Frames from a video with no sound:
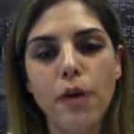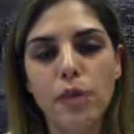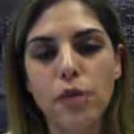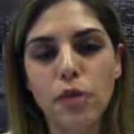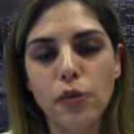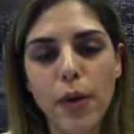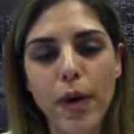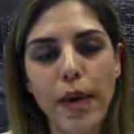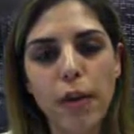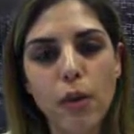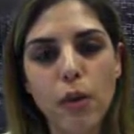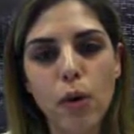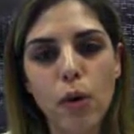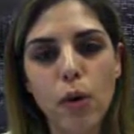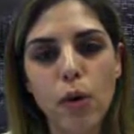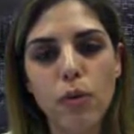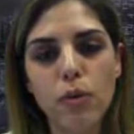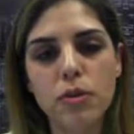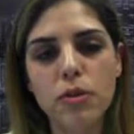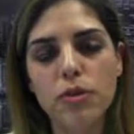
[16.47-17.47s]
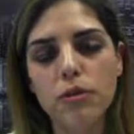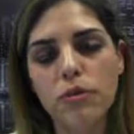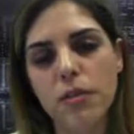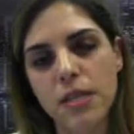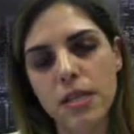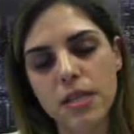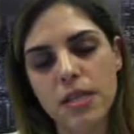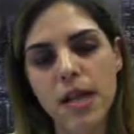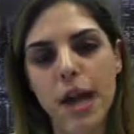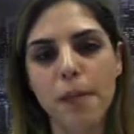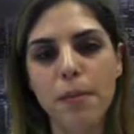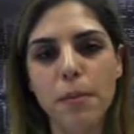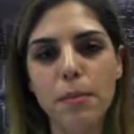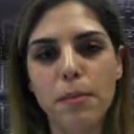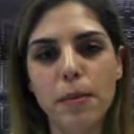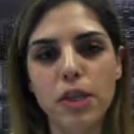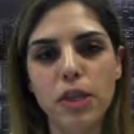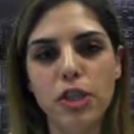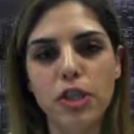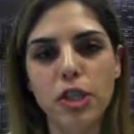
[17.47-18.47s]
trade talks, this time
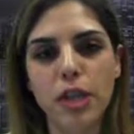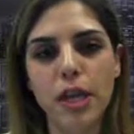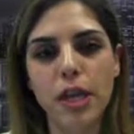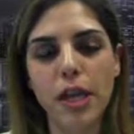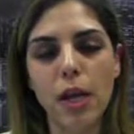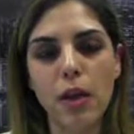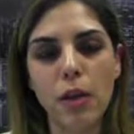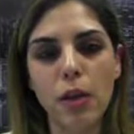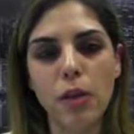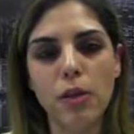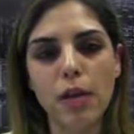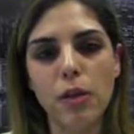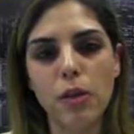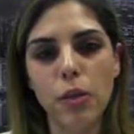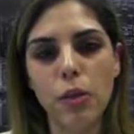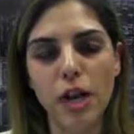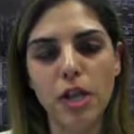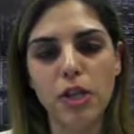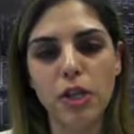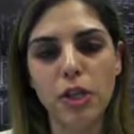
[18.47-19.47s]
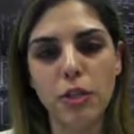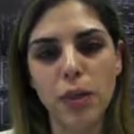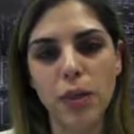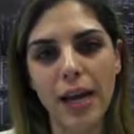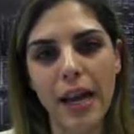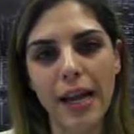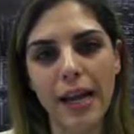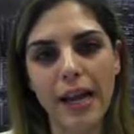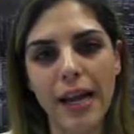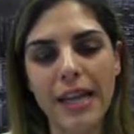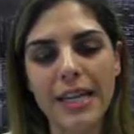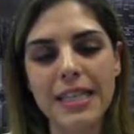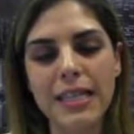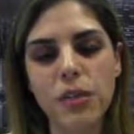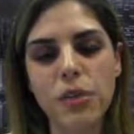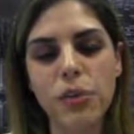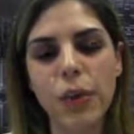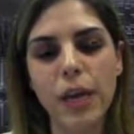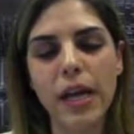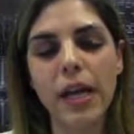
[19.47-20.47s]
in Beijing and not in Washington like
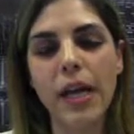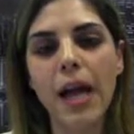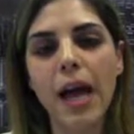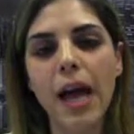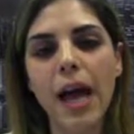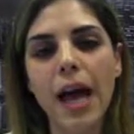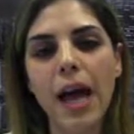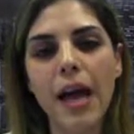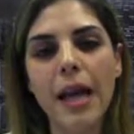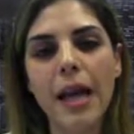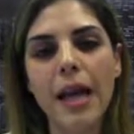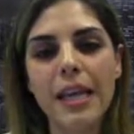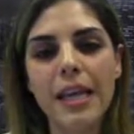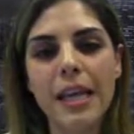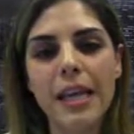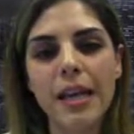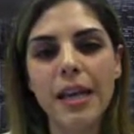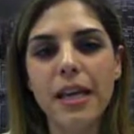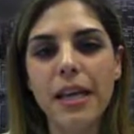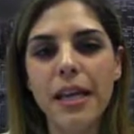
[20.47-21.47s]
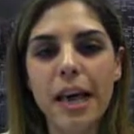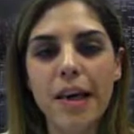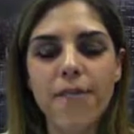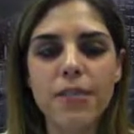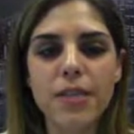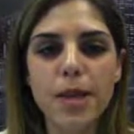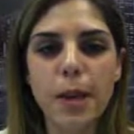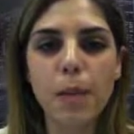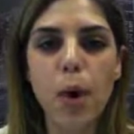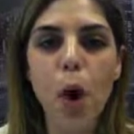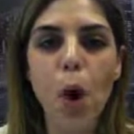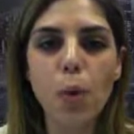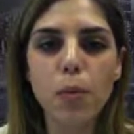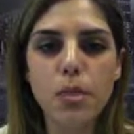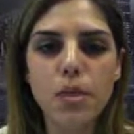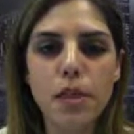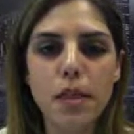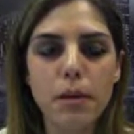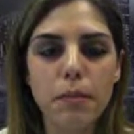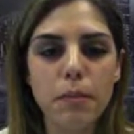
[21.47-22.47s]
last week, it gave some
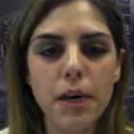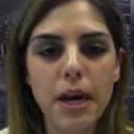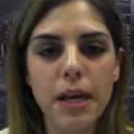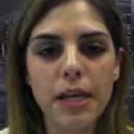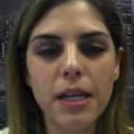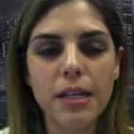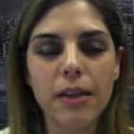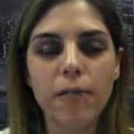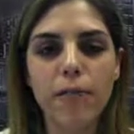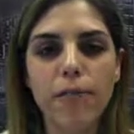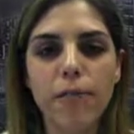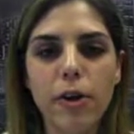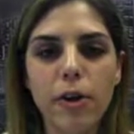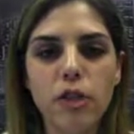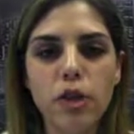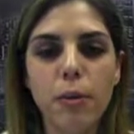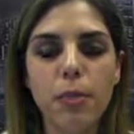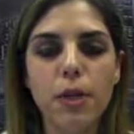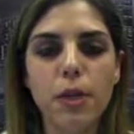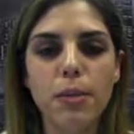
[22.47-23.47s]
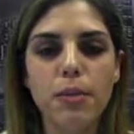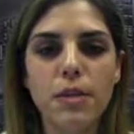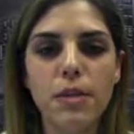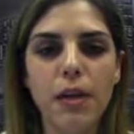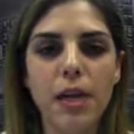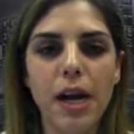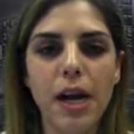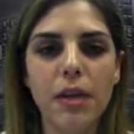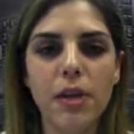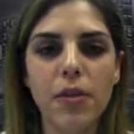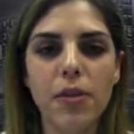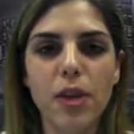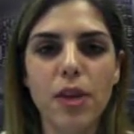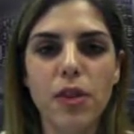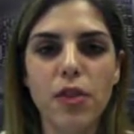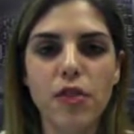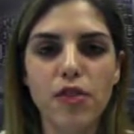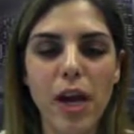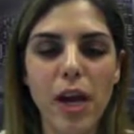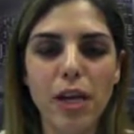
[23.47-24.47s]
hopes in the market, a fresh optimism regarding the
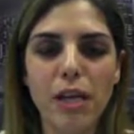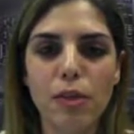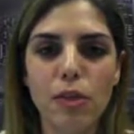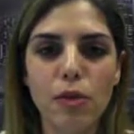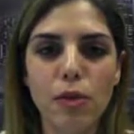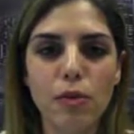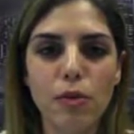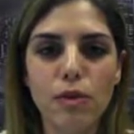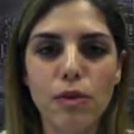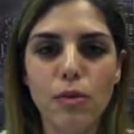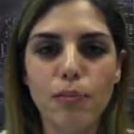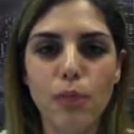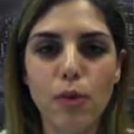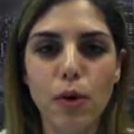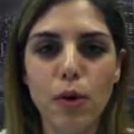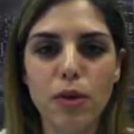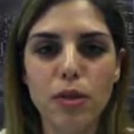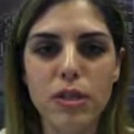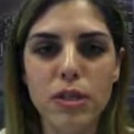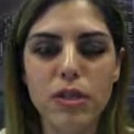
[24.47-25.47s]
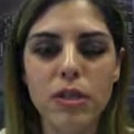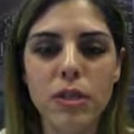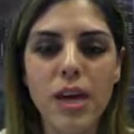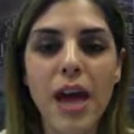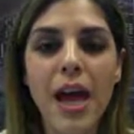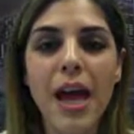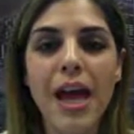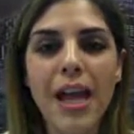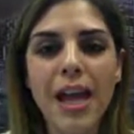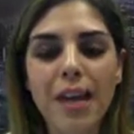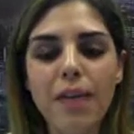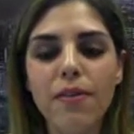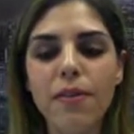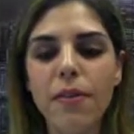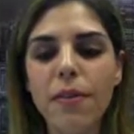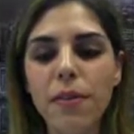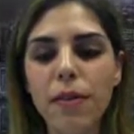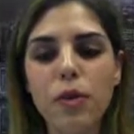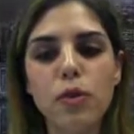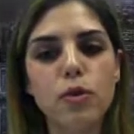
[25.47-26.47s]
trade talks process,
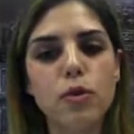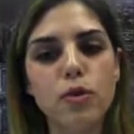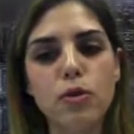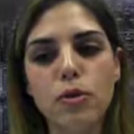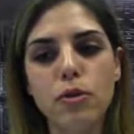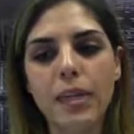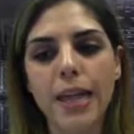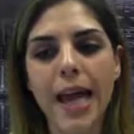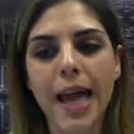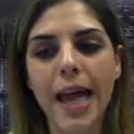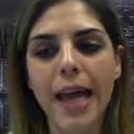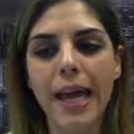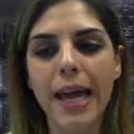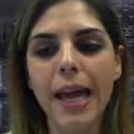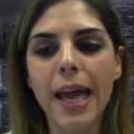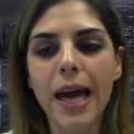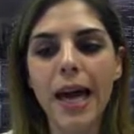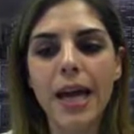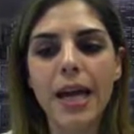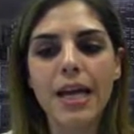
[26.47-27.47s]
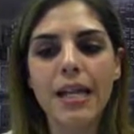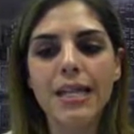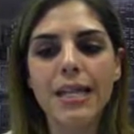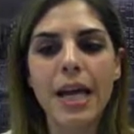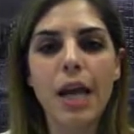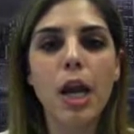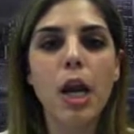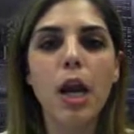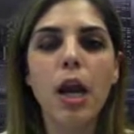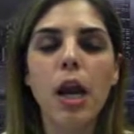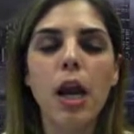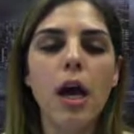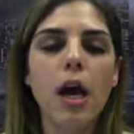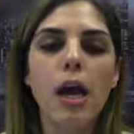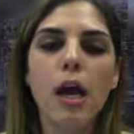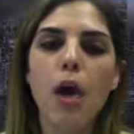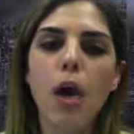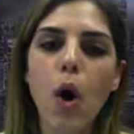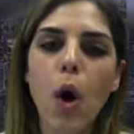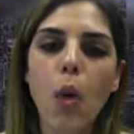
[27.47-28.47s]
even though today is a
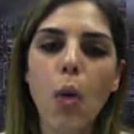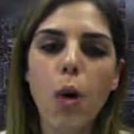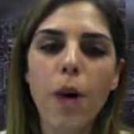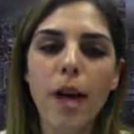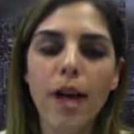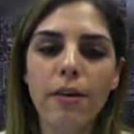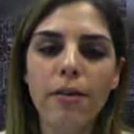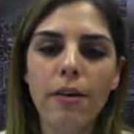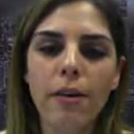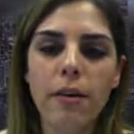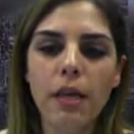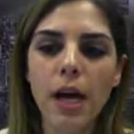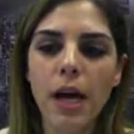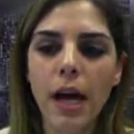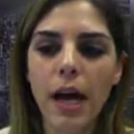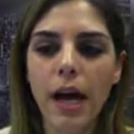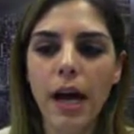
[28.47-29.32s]
low level